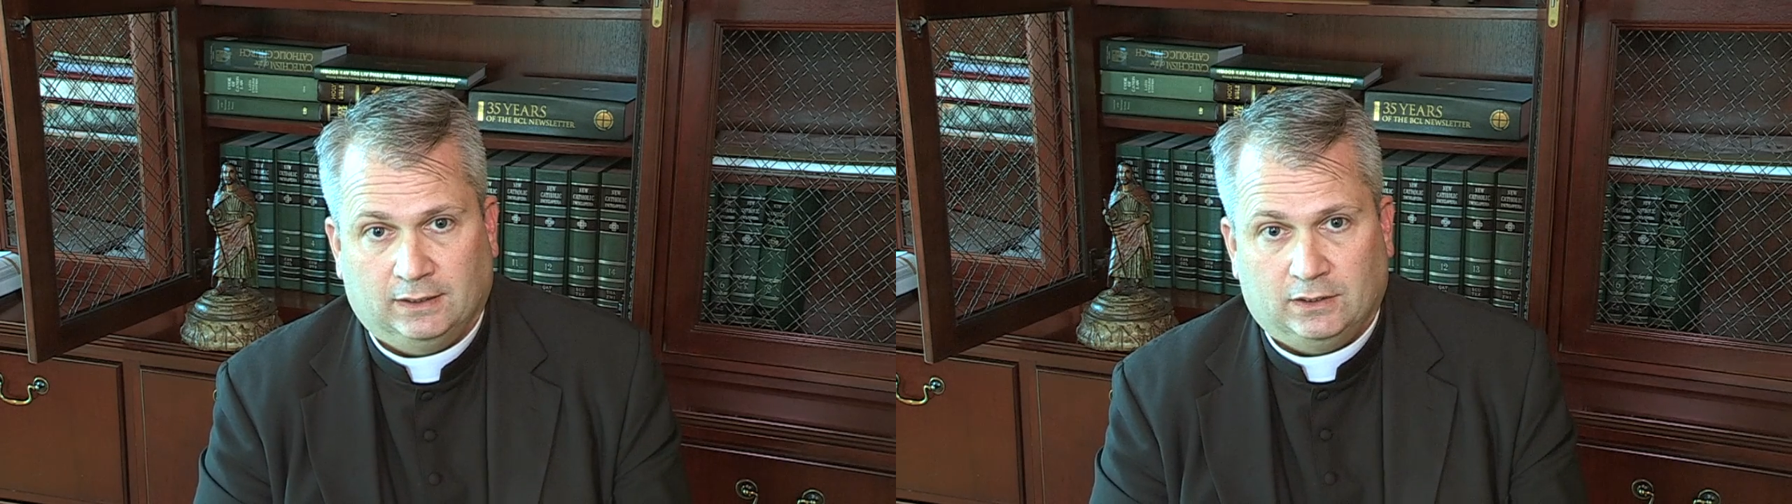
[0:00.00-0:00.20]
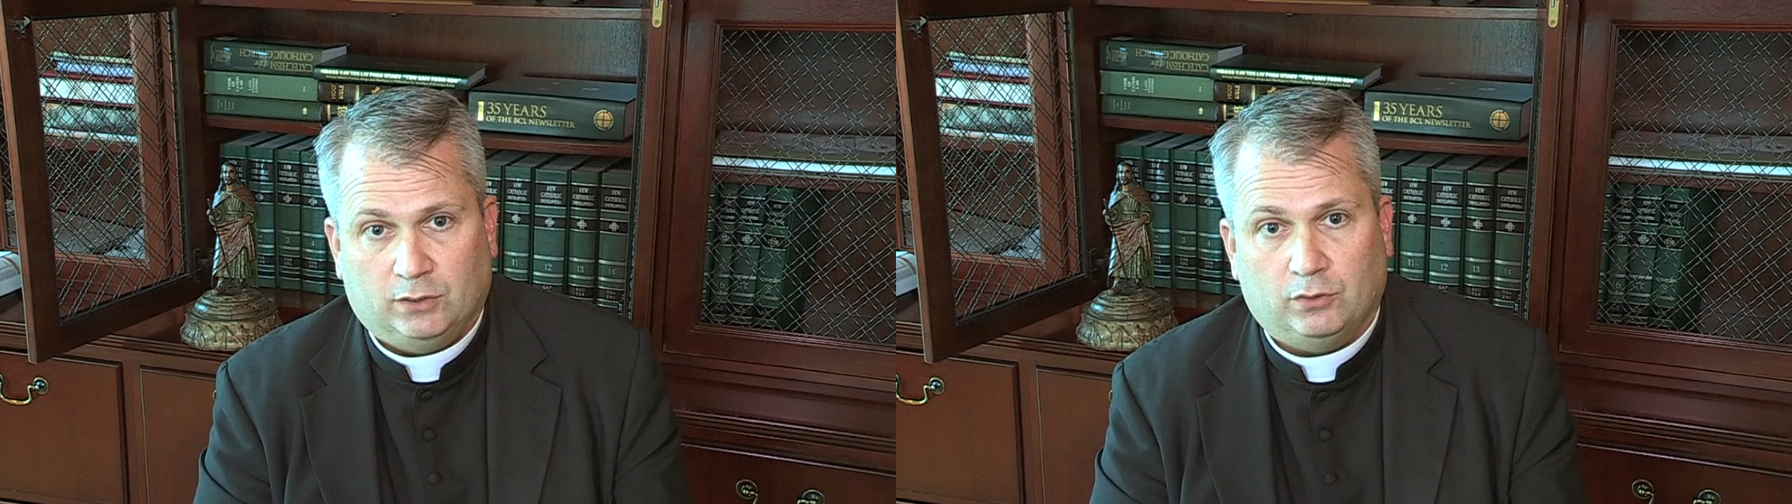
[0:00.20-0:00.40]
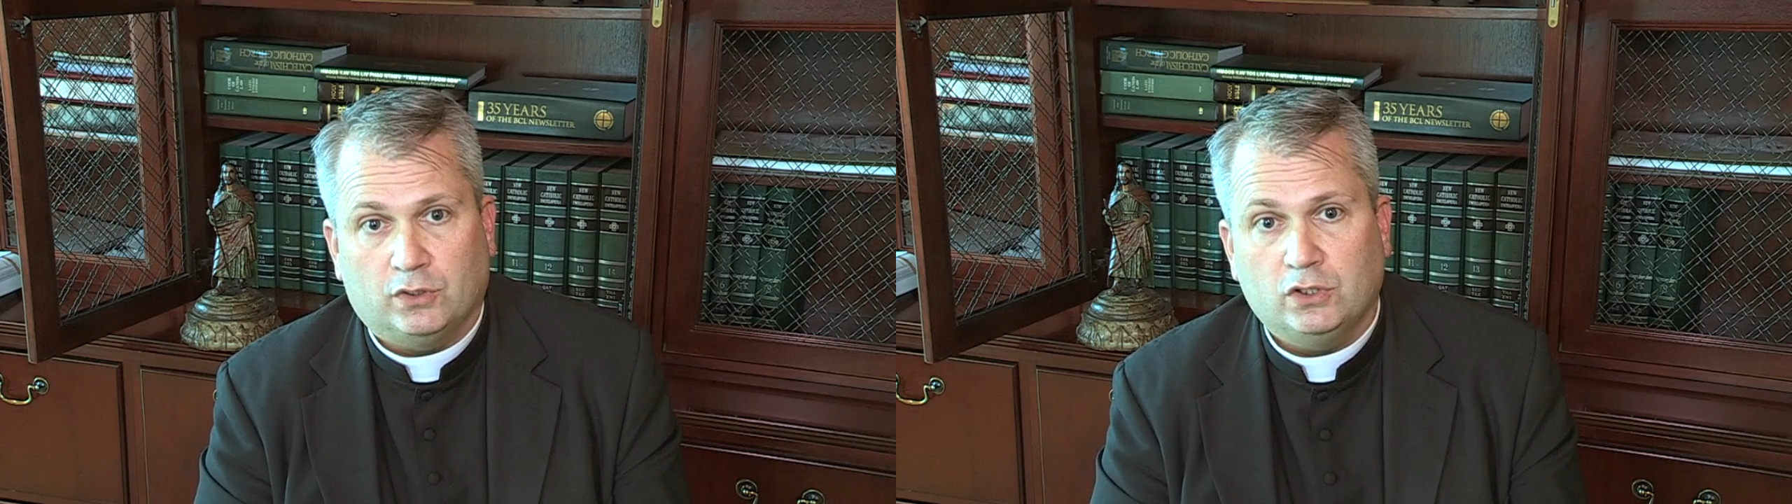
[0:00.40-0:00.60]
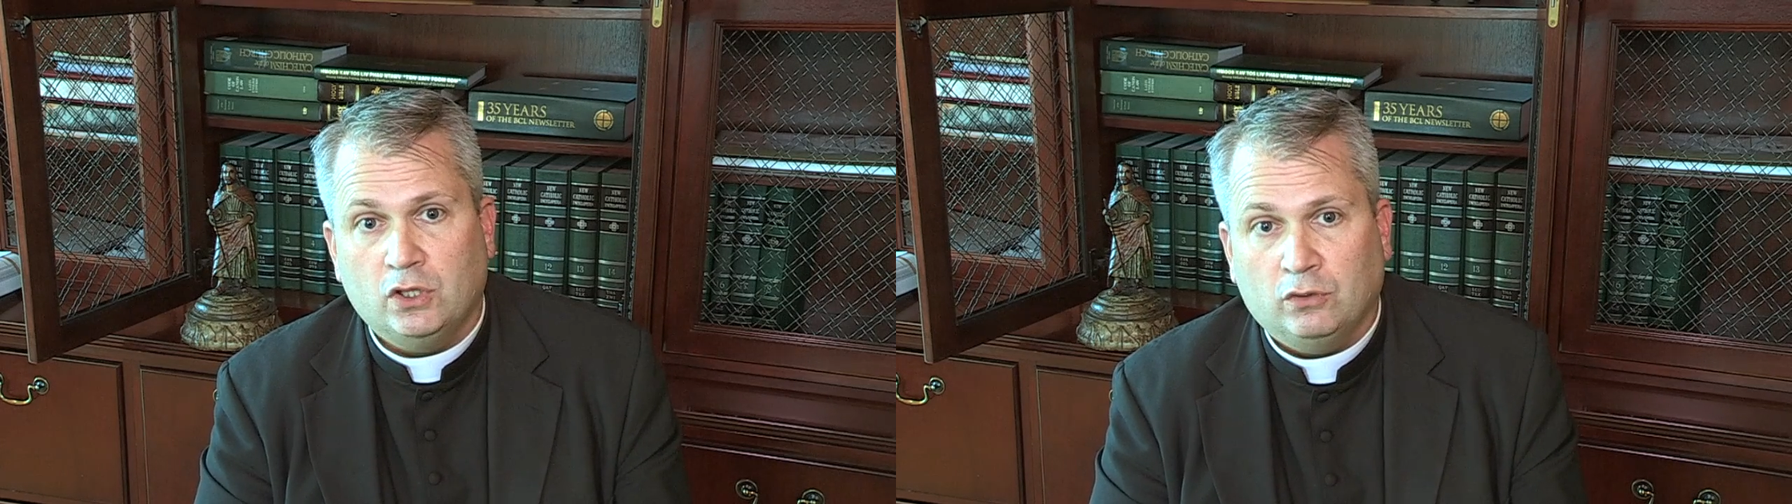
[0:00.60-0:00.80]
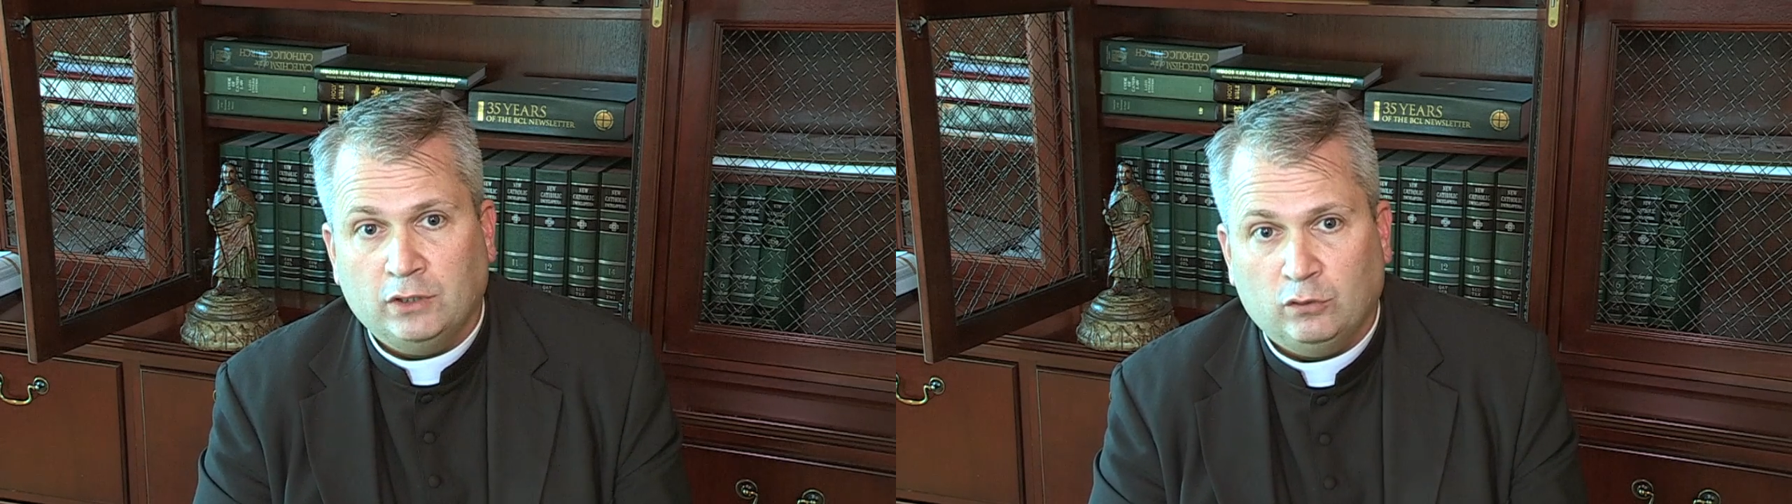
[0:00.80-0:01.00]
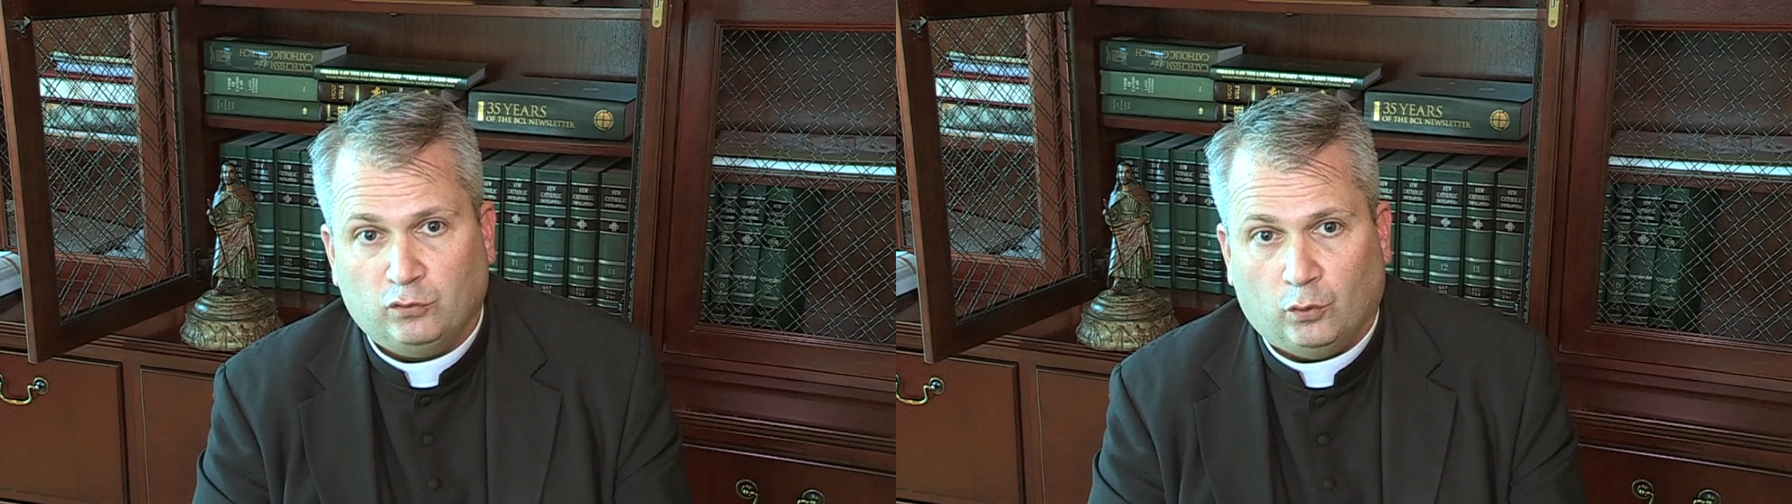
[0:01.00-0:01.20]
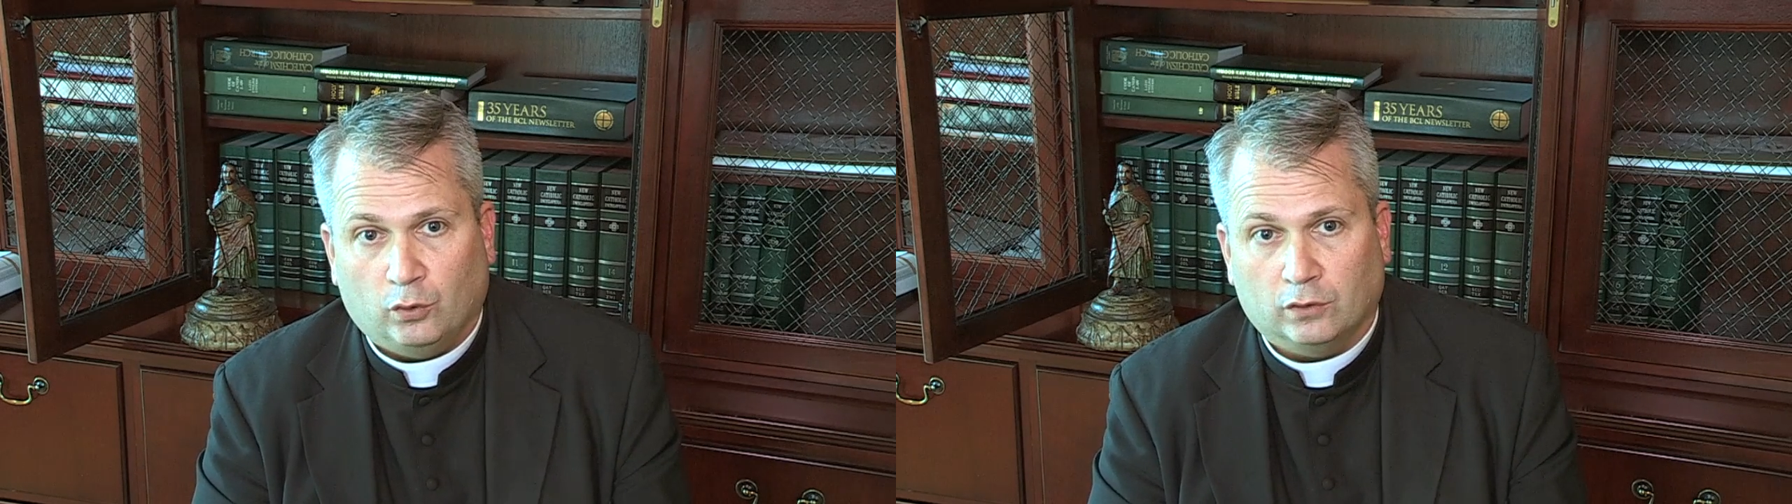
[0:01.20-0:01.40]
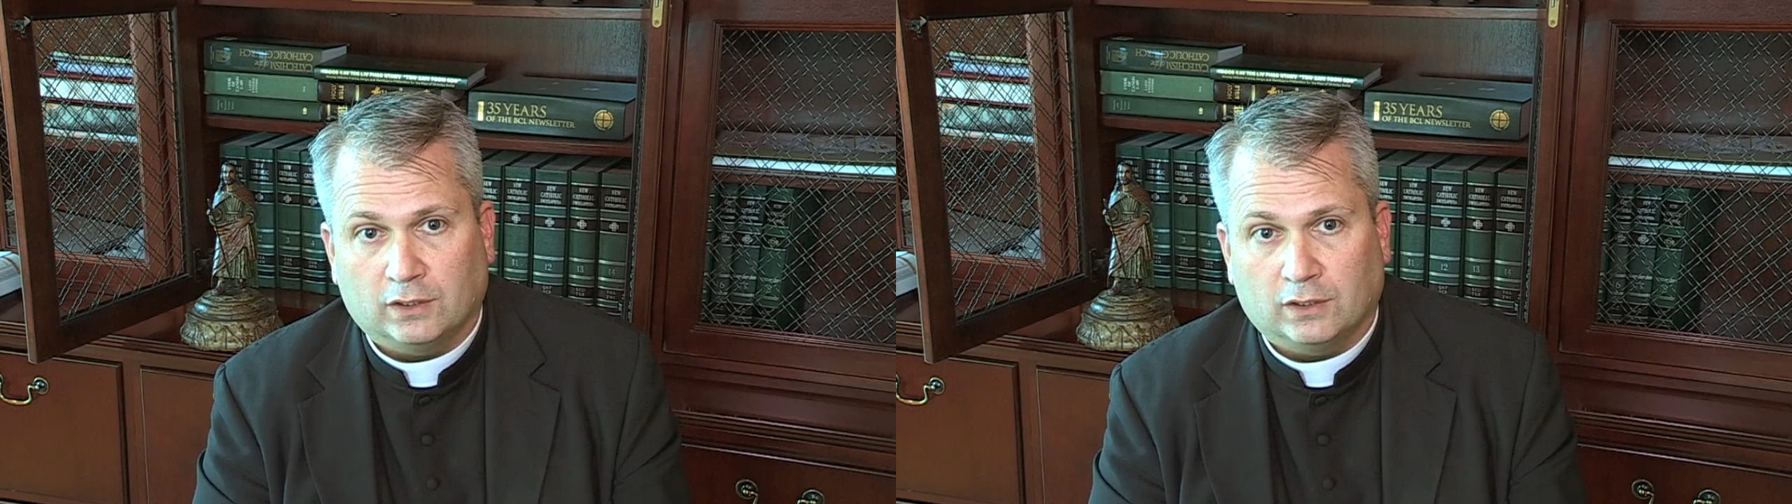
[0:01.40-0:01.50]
There was a yearning for